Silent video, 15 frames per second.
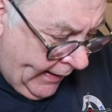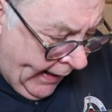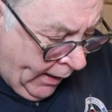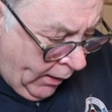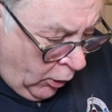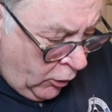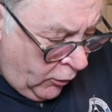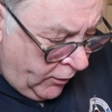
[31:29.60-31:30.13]

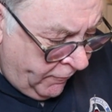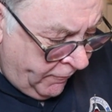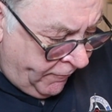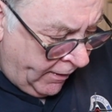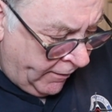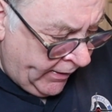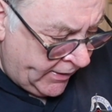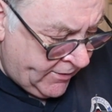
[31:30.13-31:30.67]
Now at the
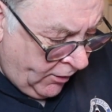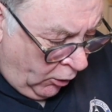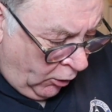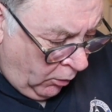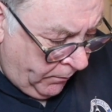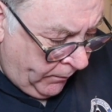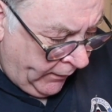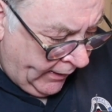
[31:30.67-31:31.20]
very
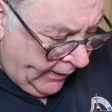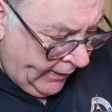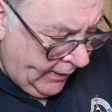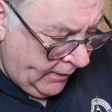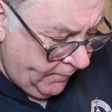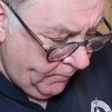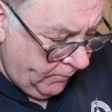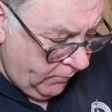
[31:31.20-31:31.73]
top there,